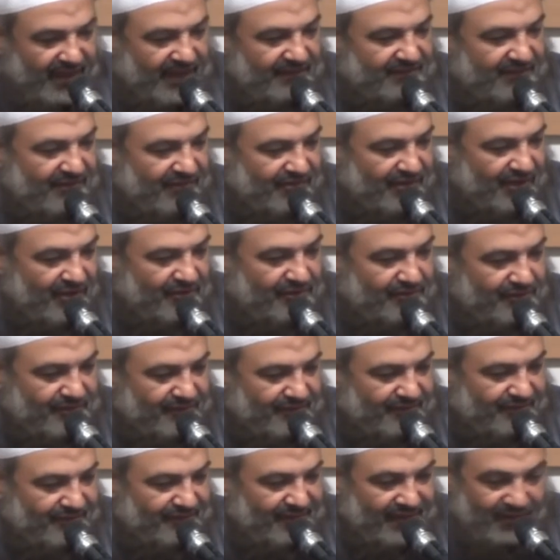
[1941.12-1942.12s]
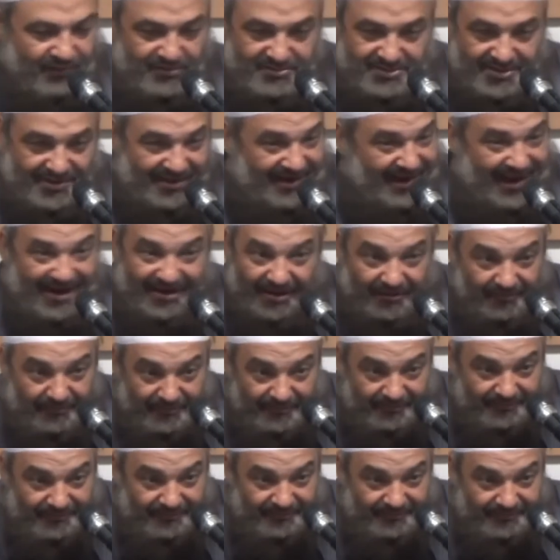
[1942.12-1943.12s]
even though he was not an
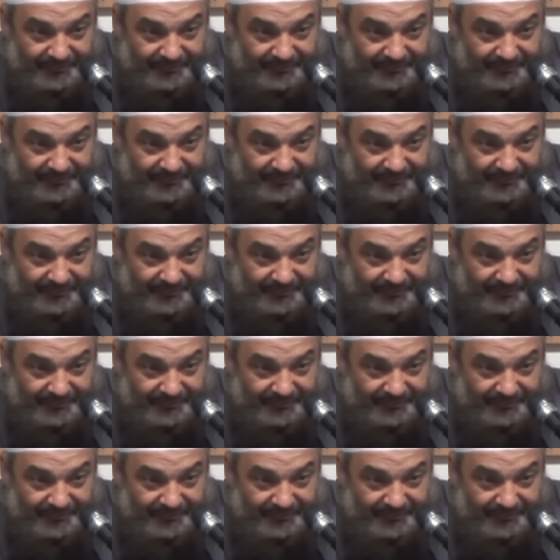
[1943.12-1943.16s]
Arab.